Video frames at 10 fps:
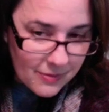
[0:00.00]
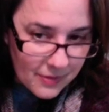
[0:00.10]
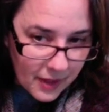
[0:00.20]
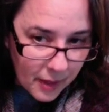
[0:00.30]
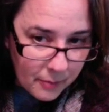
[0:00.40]

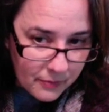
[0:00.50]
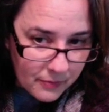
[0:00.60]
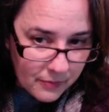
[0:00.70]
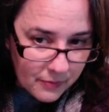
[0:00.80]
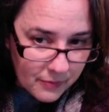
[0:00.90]
Yep,
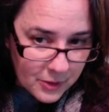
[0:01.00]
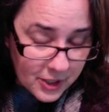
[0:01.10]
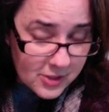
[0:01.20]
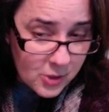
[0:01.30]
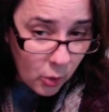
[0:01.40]
she
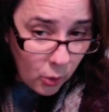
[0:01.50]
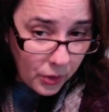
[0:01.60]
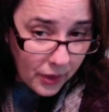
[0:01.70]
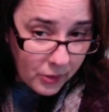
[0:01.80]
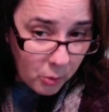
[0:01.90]
gets cold
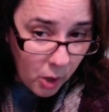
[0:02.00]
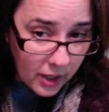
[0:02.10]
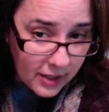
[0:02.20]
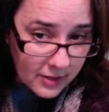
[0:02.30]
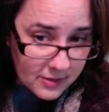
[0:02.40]
on the
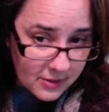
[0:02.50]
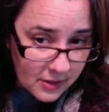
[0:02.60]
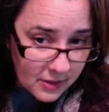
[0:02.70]
walkies.